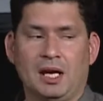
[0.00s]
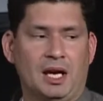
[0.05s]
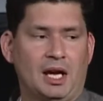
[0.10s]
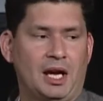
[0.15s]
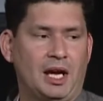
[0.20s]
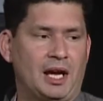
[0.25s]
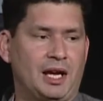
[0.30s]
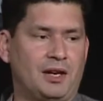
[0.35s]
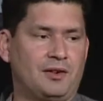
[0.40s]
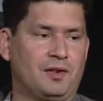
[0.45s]

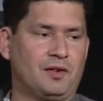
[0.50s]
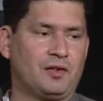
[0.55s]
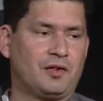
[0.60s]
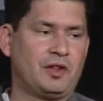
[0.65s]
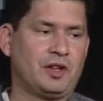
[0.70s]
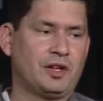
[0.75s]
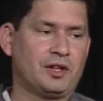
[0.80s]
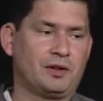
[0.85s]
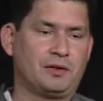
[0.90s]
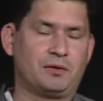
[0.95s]
And
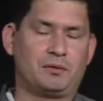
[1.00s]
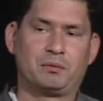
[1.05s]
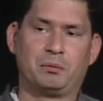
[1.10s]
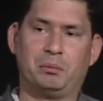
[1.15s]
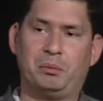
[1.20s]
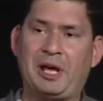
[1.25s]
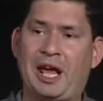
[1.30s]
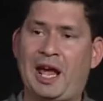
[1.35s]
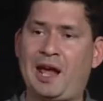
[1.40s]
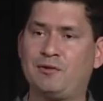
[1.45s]
the
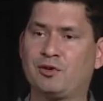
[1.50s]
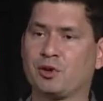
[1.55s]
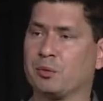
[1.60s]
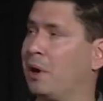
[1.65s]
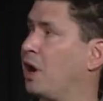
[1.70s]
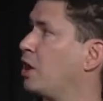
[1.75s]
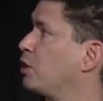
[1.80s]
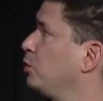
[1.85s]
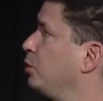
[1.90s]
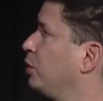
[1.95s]
behavior
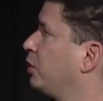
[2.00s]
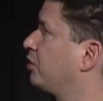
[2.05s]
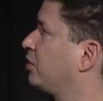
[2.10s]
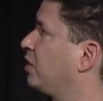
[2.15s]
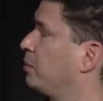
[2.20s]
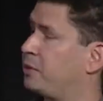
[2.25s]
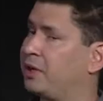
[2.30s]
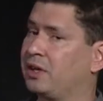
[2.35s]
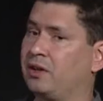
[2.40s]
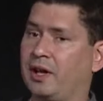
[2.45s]
model looks
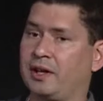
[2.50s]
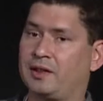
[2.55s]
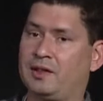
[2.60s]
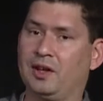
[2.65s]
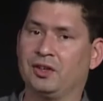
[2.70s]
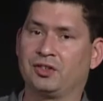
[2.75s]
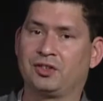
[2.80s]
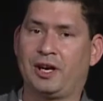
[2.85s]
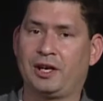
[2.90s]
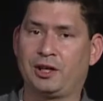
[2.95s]
something like
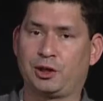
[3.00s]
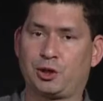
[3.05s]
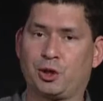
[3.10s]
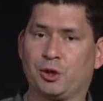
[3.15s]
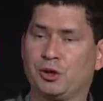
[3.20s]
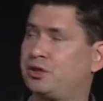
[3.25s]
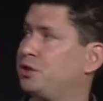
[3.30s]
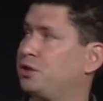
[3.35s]
this. And I encourage